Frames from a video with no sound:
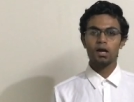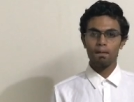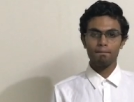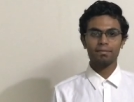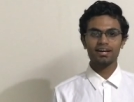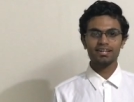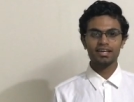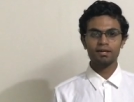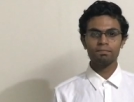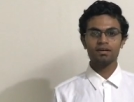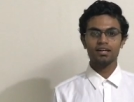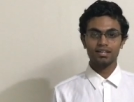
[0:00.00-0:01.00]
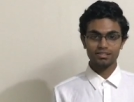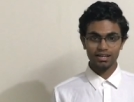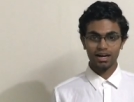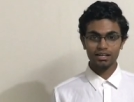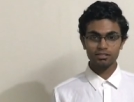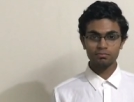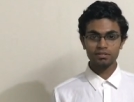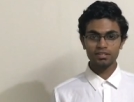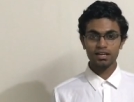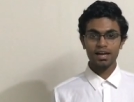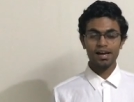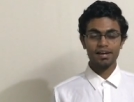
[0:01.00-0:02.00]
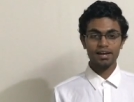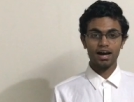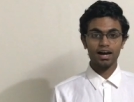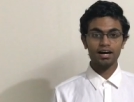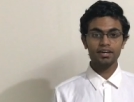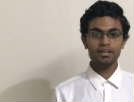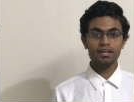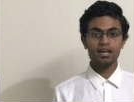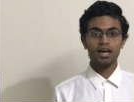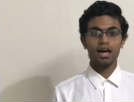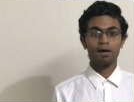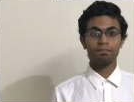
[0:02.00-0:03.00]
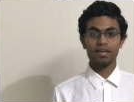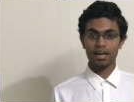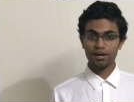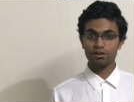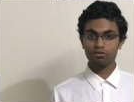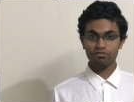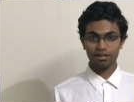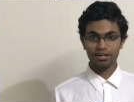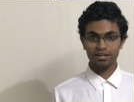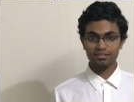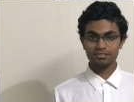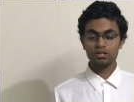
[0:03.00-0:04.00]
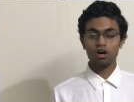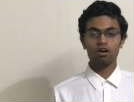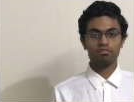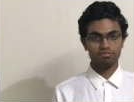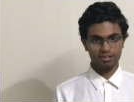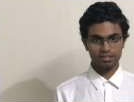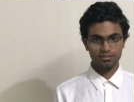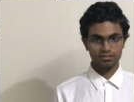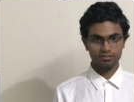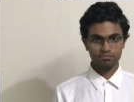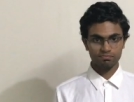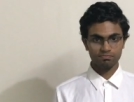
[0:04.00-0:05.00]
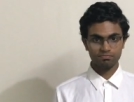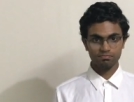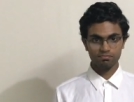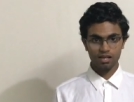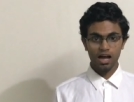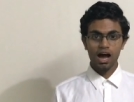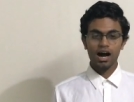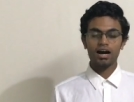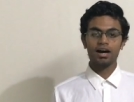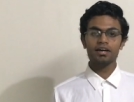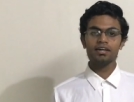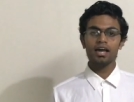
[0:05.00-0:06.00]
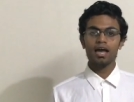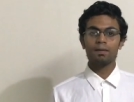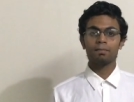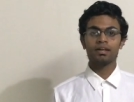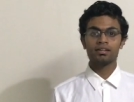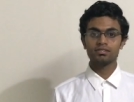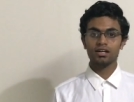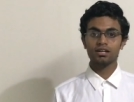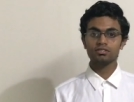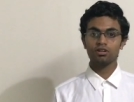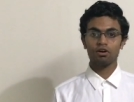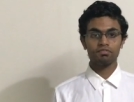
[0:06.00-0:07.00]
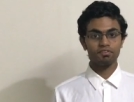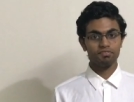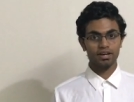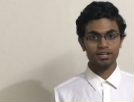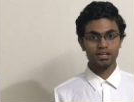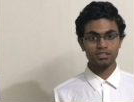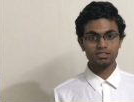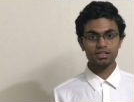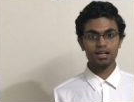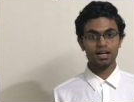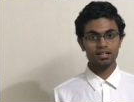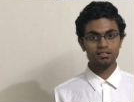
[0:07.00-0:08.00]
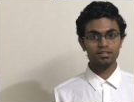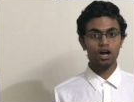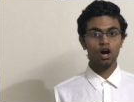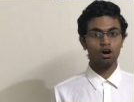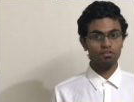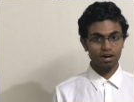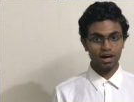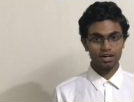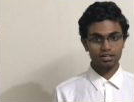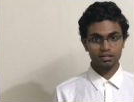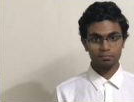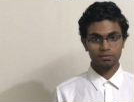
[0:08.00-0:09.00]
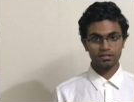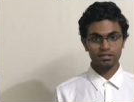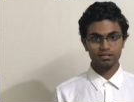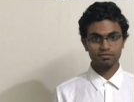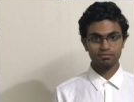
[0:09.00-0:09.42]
my name is Athman, and I am the head of finance of Realth. I am in charge of the financial health of our company.